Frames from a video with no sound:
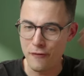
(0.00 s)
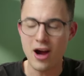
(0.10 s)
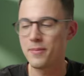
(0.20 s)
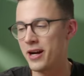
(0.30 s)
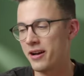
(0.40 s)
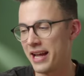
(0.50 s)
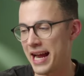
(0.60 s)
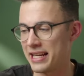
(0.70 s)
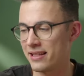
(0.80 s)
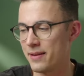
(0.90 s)
far beyond
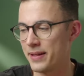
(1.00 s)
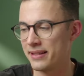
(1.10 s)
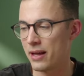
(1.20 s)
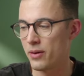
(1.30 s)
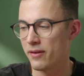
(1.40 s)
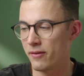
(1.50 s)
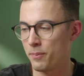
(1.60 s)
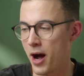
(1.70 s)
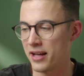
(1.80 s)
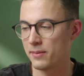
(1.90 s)
any limits that we
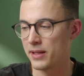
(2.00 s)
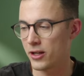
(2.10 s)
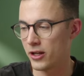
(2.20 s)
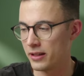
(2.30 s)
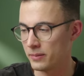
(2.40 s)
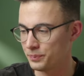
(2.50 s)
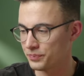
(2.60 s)
possibly could.